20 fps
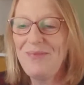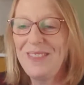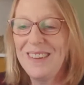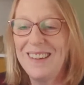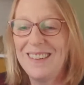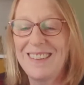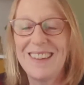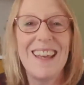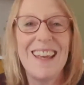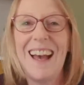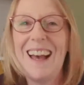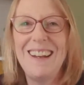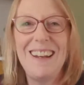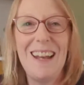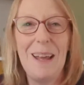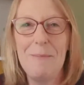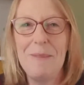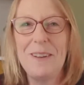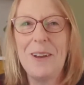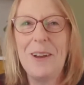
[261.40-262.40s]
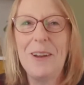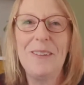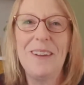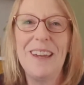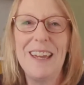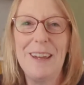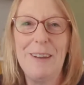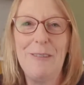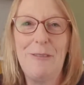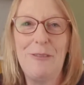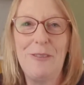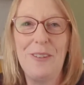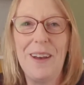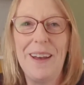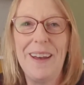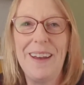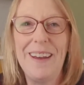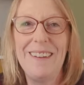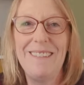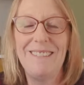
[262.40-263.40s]
So yeah, let me know
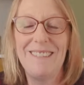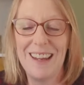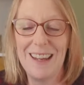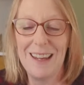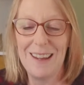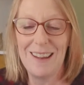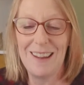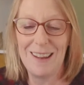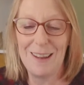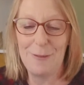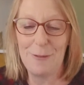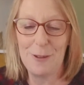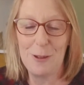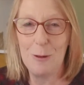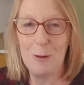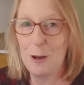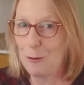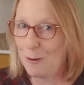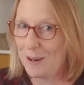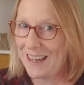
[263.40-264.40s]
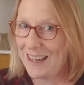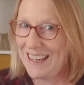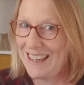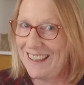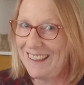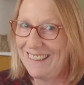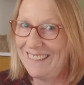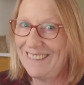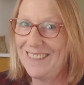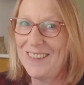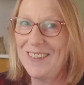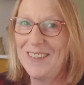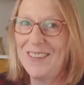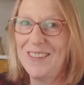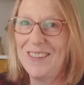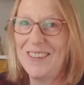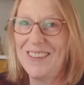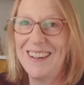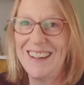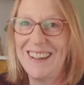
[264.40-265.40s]
if you agree
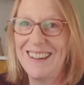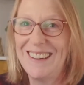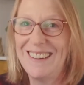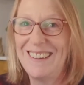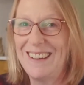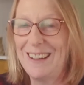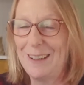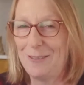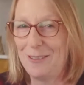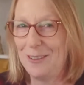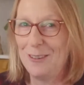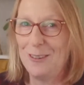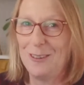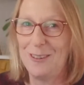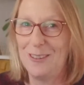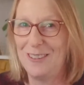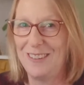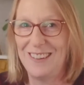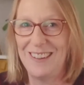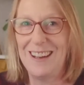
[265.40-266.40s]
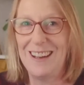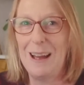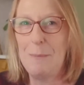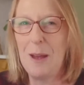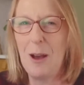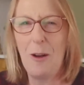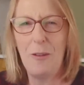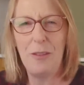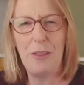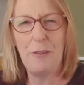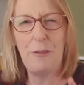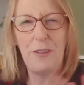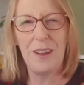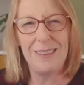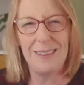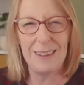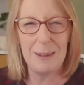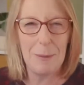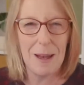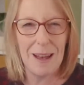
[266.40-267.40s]
or if you're a bit on the
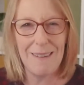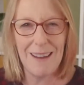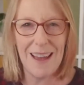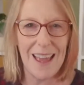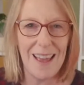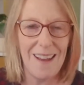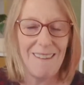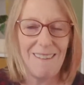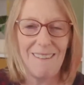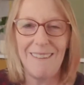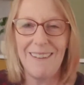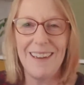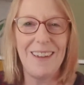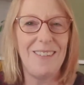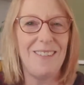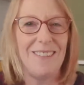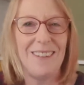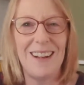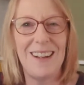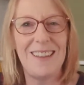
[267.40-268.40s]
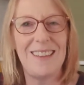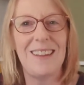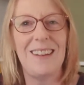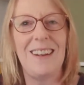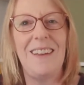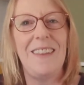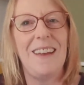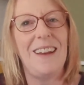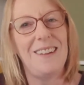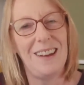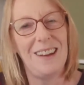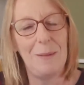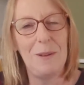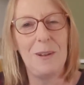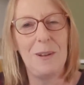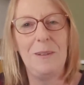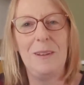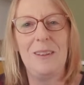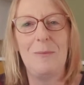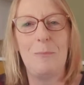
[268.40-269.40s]
fence about AI or anything like that. Let me
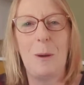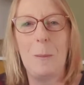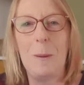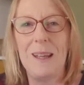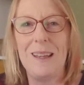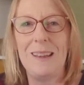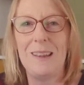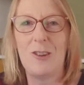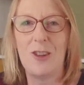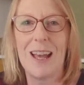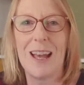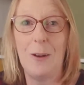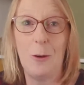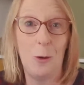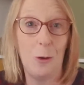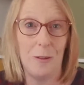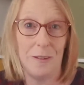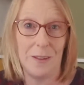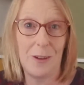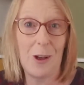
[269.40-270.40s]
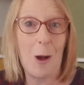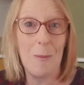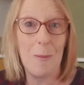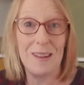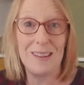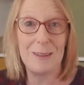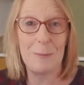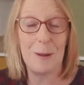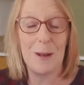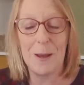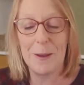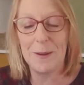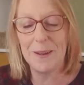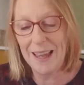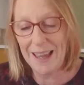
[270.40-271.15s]
know pop it in the chat or in the comments below.